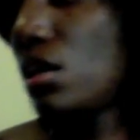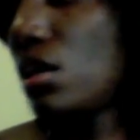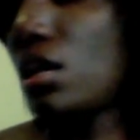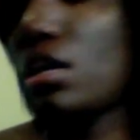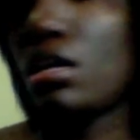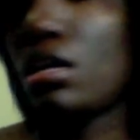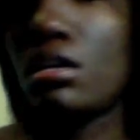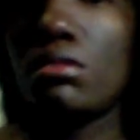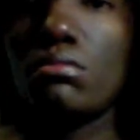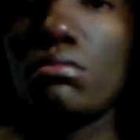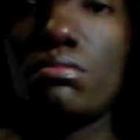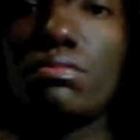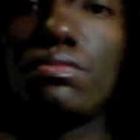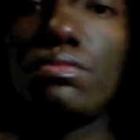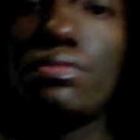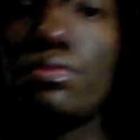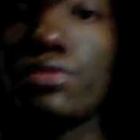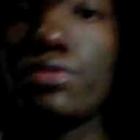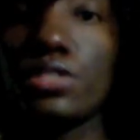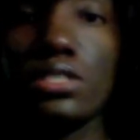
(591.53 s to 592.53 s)

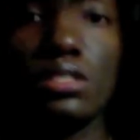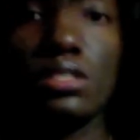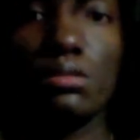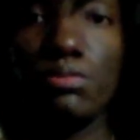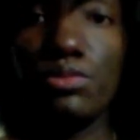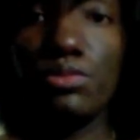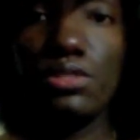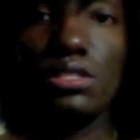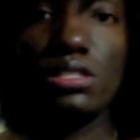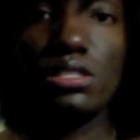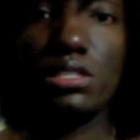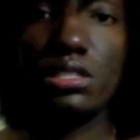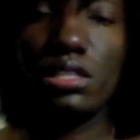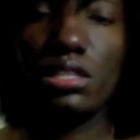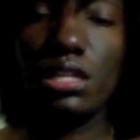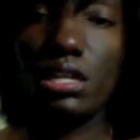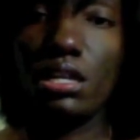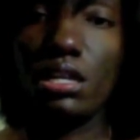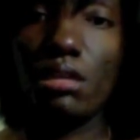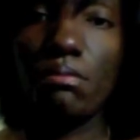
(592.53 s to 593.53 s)
For some reason,
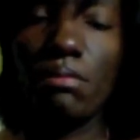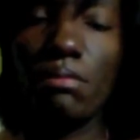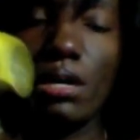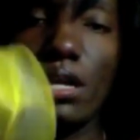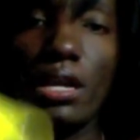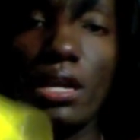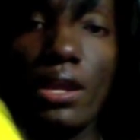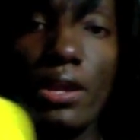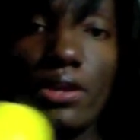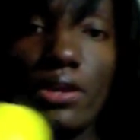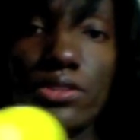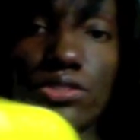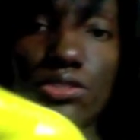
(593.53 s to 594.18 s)
my hair